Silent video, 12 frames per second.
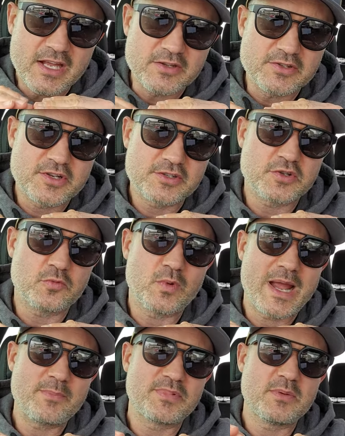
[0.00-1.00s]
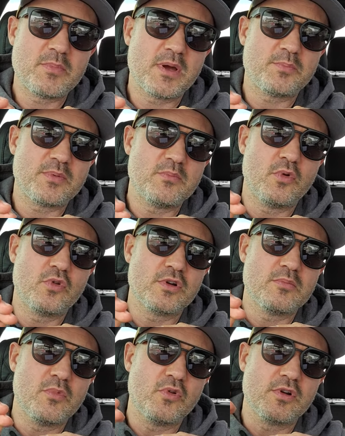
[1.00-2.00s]
and you start to ramp them up
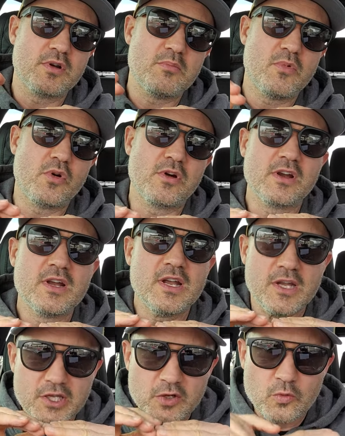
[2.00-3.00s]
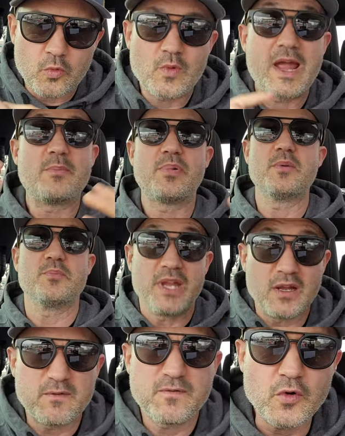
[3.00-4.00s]
more and more and more. You ramp up
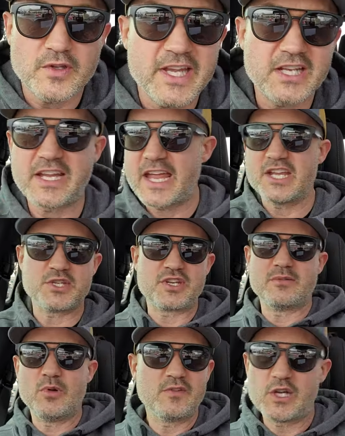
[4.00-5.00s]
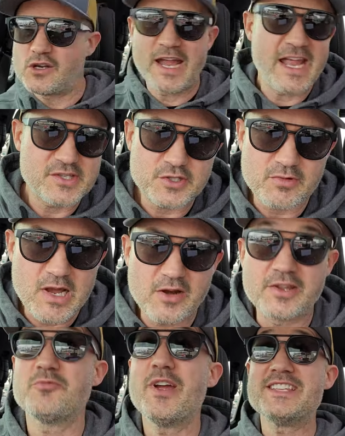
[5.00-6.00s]
being fully engaged and moving your hands
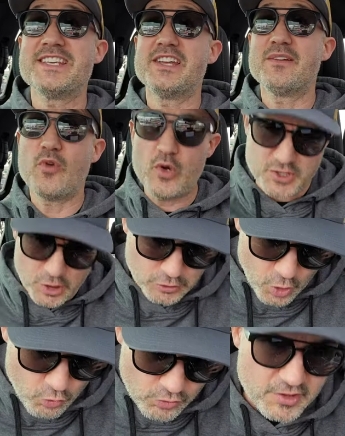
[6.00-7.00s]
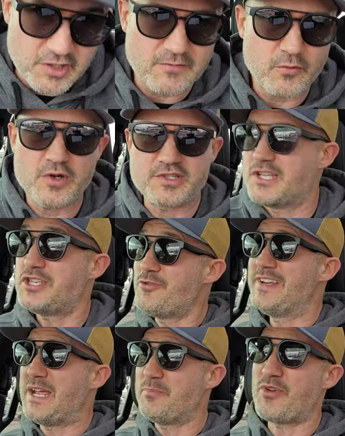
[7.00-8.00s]
around and raising your voice and lowering your voice and
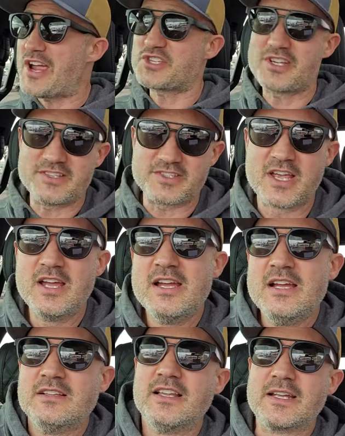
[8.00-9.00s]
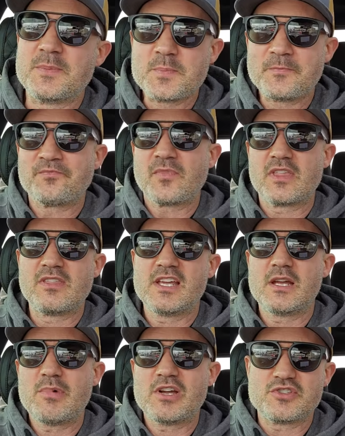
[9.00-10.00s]
doing impressions. Like,
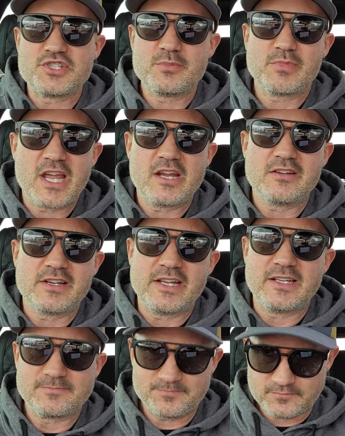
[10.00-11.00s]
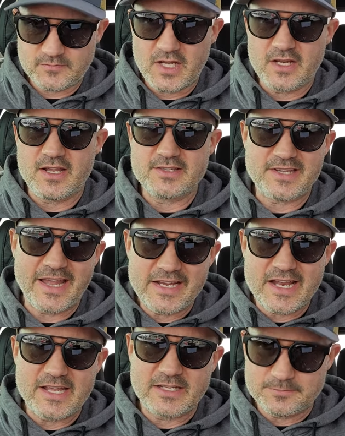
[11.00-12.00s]
think about Jim Carrey in his
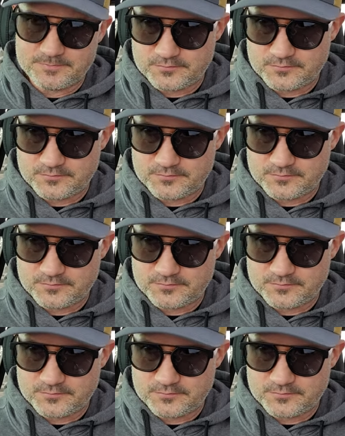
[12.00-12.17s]
heyday.